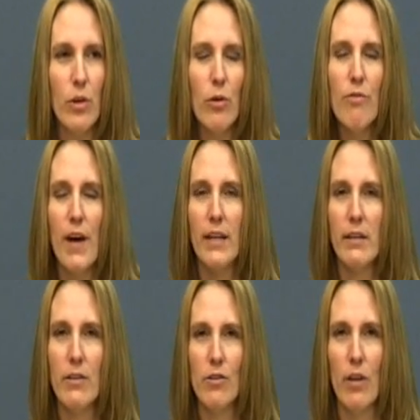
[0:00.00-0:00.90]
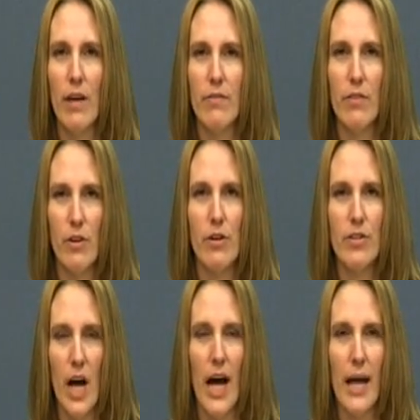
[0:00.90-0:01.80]
You'll find in your life that there are
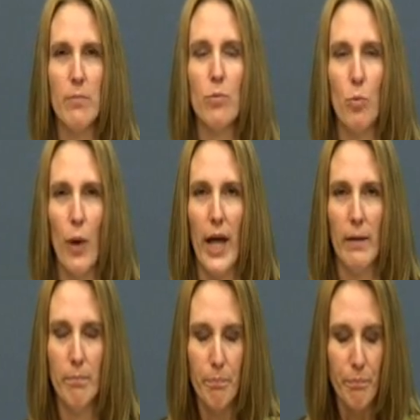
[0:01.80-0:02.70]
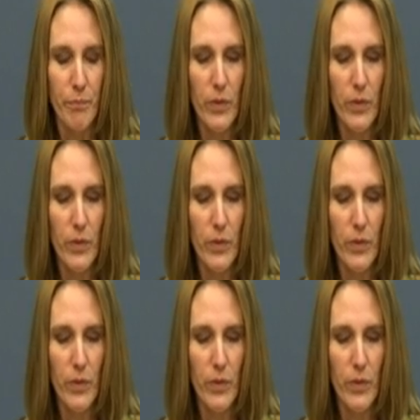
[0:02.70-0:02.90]
times when